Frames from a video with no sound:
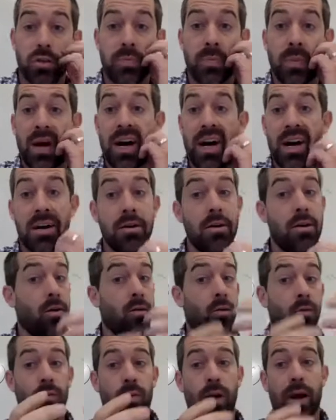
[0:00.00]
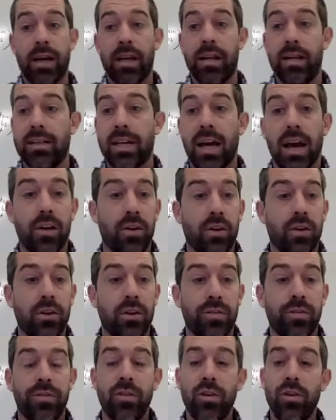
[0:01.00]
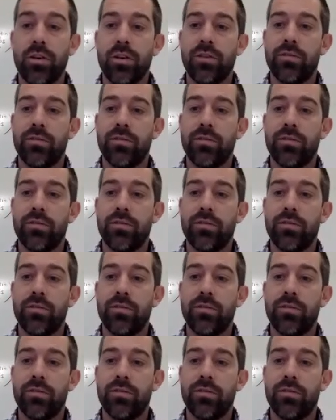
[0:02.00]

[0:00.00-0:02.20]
by writing down all your food